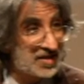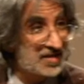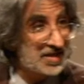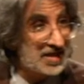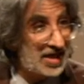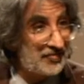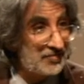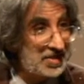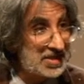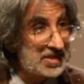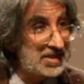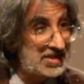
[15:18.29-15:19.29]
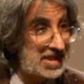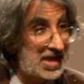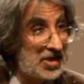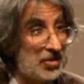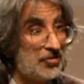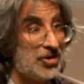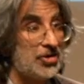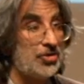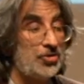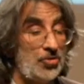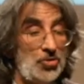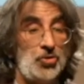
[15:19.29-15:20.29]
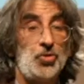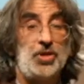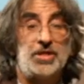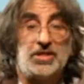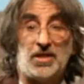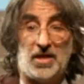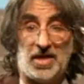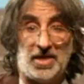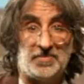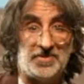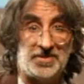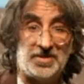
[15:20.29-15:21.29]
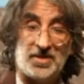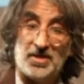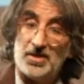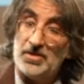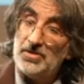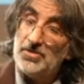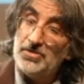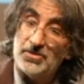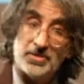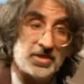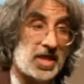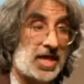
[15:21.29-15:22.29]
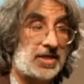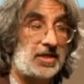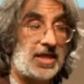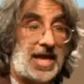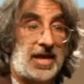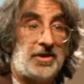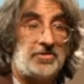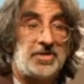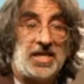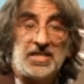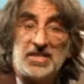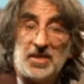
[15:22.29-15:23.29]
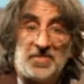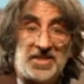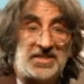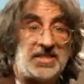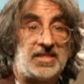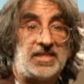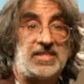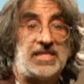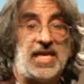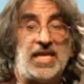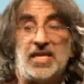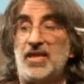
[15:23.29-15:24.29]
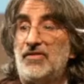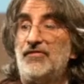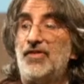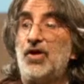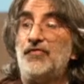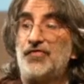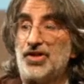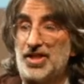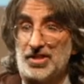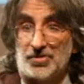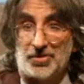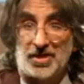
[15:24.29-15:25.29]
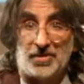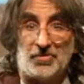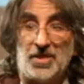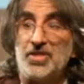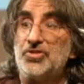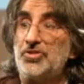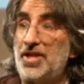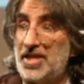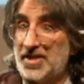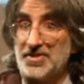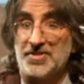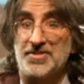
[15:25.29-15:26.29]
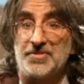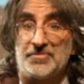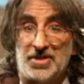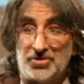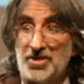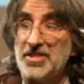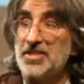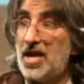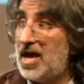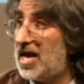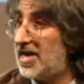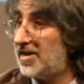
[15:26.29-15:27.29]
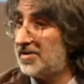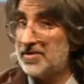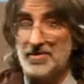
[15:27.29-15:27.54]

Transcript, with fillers: that the government can tell the New York Times you're not allowed to basically say, vote for Hillary? Raise your hands. Raise your hands high.